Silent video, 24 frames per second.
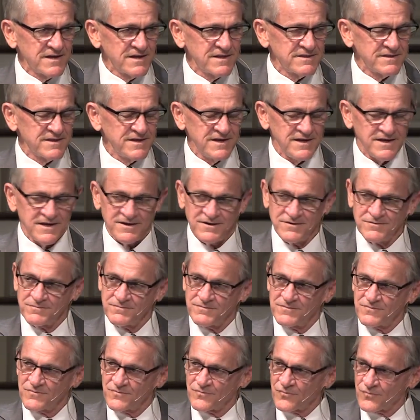The
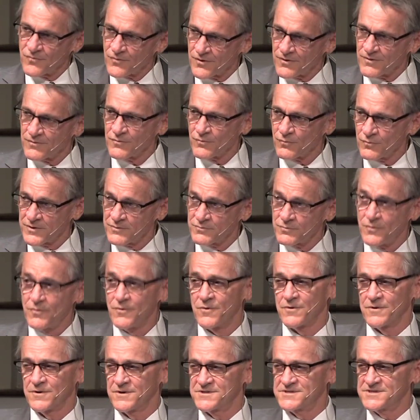
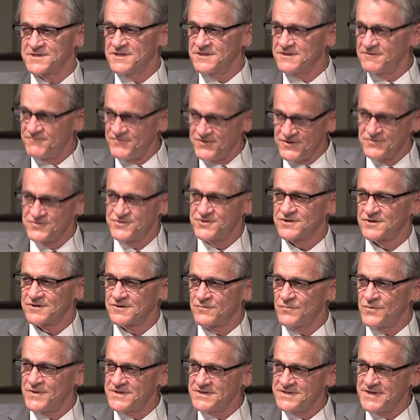rewards in the
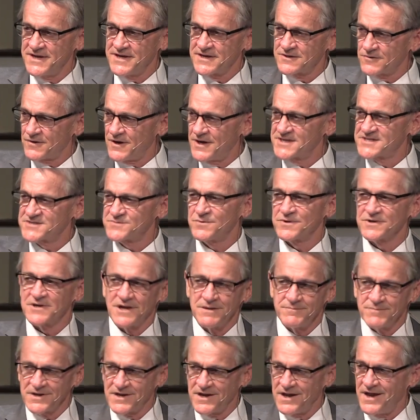future. One day Christ will
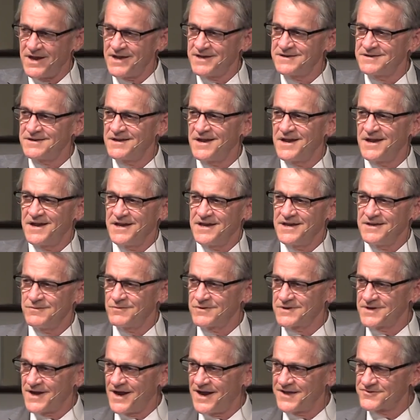come again, he
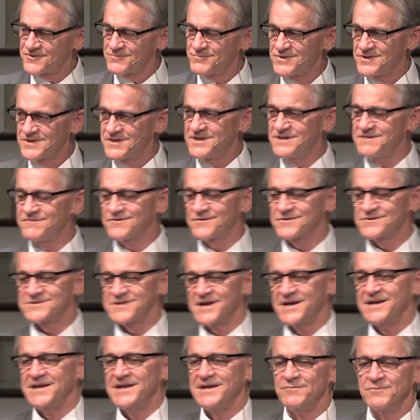will gather believers,
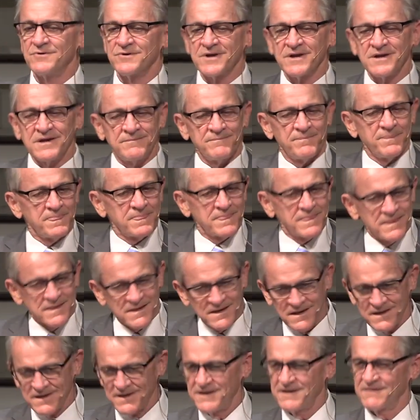and he will
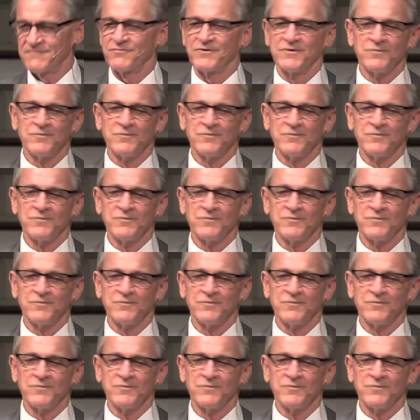give